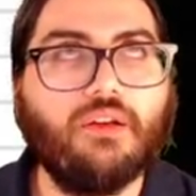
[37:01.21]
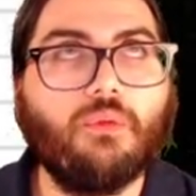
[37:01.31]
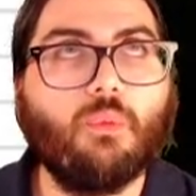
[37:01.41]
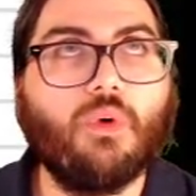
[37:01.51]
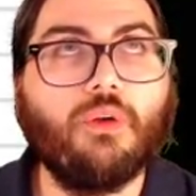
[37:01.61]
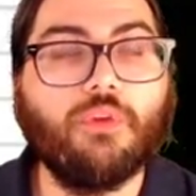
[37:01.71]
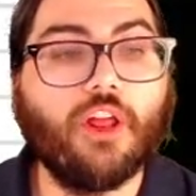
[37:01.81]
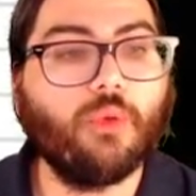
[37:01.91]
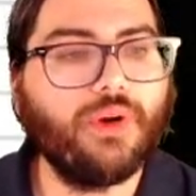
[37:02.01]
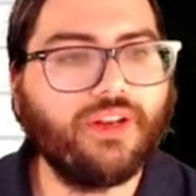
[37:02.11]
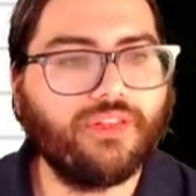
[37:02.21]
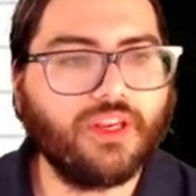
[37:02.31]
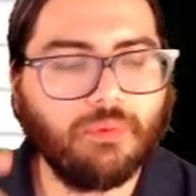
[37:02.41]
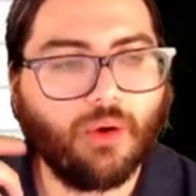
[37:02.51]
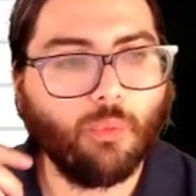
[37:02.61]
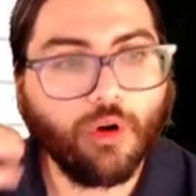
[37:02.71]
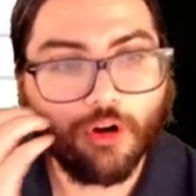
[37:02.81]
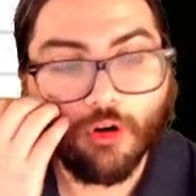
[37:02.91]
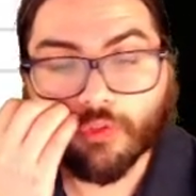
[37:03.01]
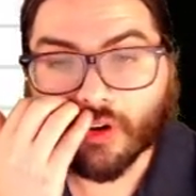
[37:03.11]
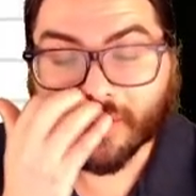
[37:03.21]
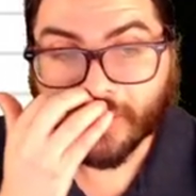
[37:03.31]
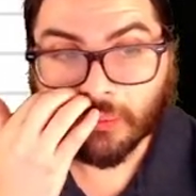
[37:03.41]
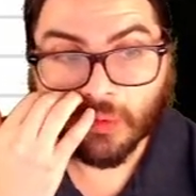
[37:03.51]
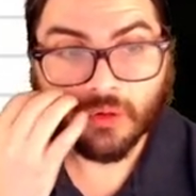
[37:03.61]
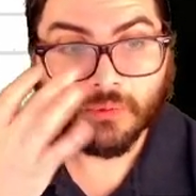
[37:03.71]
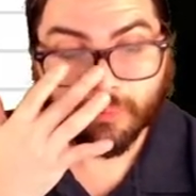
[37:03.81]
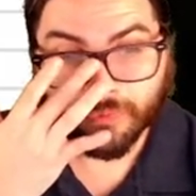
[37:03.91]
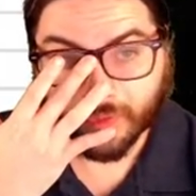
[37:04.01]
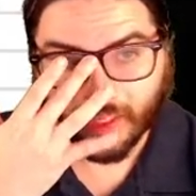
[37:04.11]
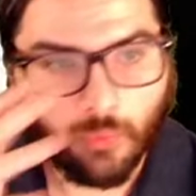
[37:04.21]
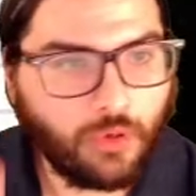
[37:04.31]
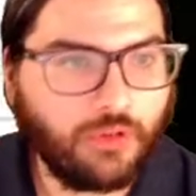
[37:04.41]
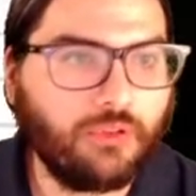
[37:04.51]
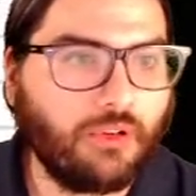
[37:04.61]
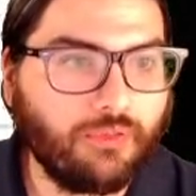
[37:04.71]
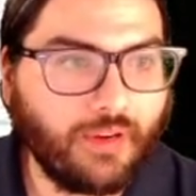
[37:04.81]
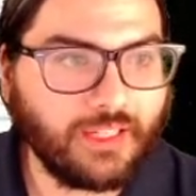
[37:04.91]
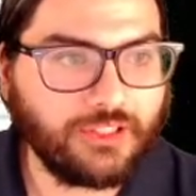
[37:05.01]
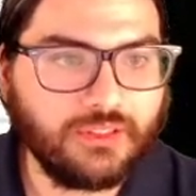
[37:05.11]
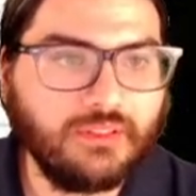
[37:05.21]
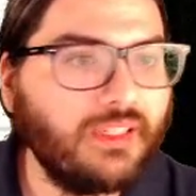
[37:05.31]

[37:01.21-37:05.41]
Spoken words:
Another way to think about 1 over a number, like over a fraction,